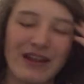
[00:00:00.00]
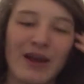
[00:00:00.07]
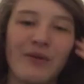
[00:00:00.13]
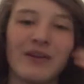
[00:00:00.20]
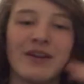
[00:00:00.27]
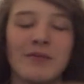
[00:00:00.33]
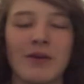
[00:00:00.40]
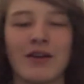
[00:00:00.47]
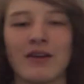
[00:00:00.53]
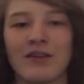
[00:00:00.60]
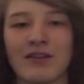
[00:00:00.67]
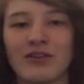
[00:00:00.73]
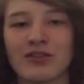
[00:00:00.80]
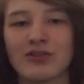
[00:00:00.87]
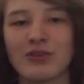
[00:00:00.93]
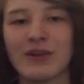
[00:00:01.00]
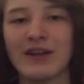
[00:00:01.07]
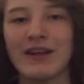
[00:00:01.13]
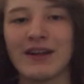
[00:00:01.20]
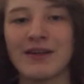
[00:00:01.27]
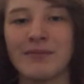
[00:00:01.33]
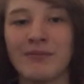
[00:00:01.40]
out in the middle of the
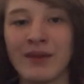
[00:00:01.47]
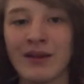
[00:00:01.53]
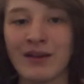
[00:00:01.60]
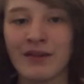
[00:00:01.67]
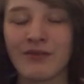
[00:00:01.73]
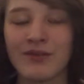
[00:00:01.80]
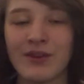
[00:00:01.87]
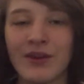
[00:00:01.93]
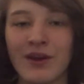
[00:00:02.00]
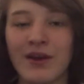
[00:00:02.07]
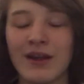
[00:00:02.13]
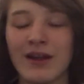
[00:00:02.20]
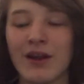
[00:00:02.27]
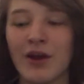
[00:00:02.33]
street in the middle of night,